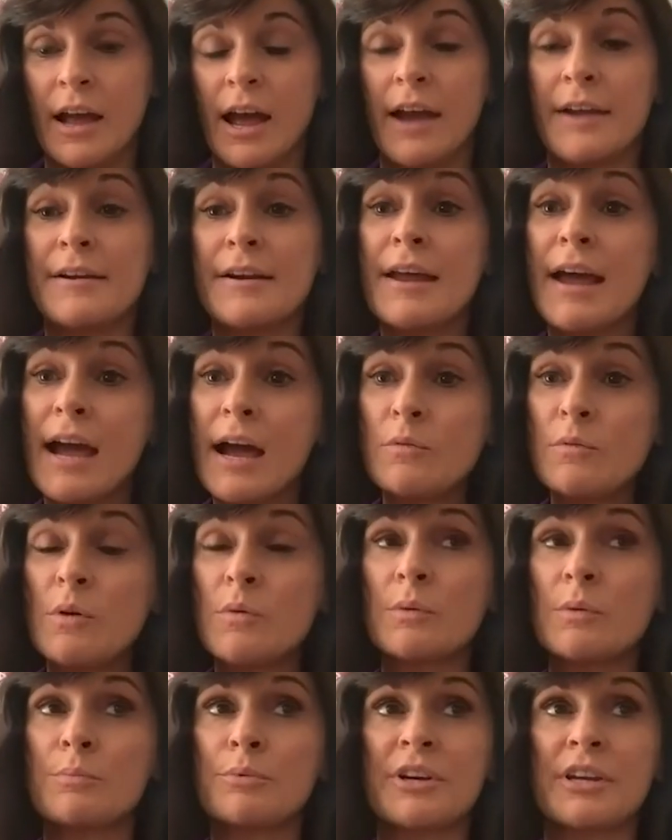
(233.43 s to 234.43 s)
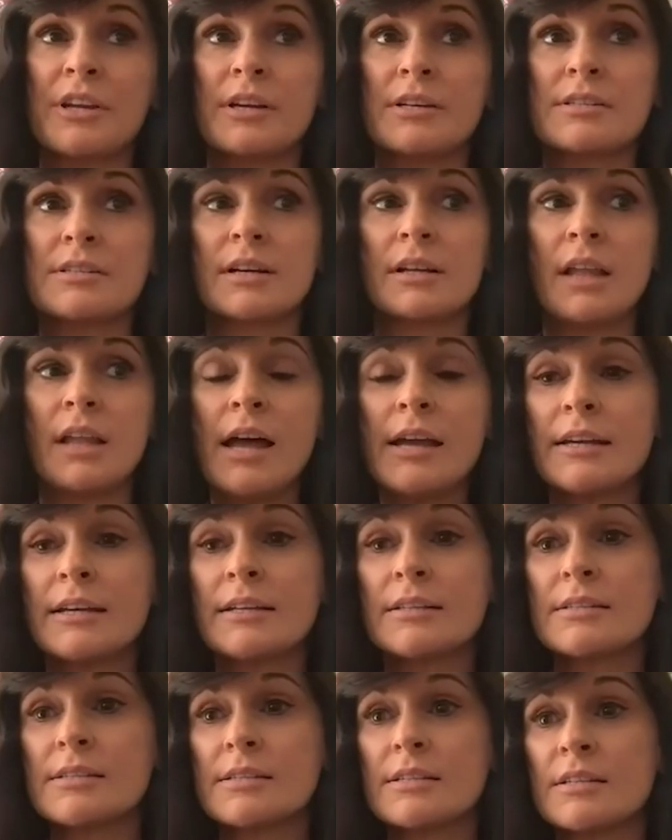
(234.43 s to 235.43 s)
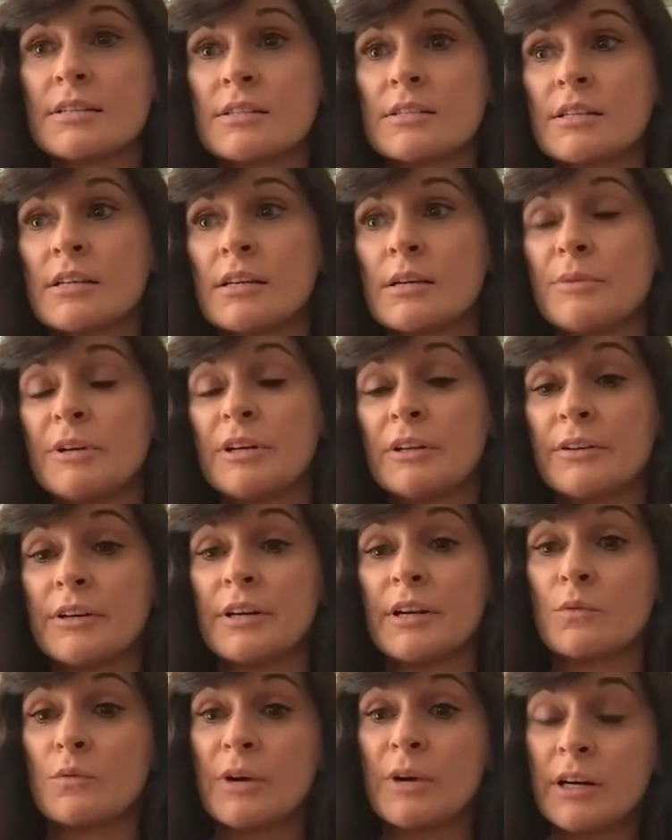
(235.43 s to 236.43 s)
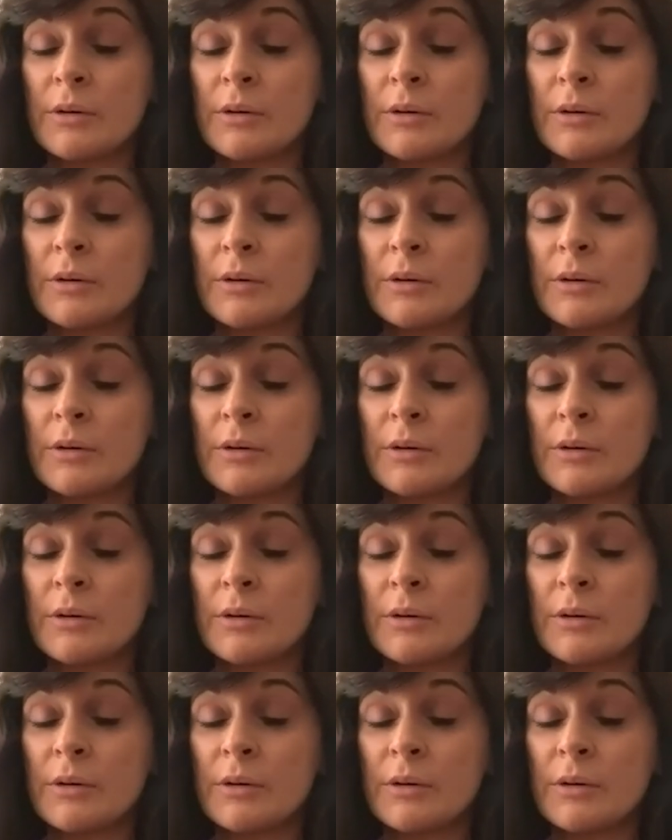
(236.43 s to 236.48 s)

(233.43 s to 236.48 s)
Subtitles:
And now what we're bringing to clients is the ability and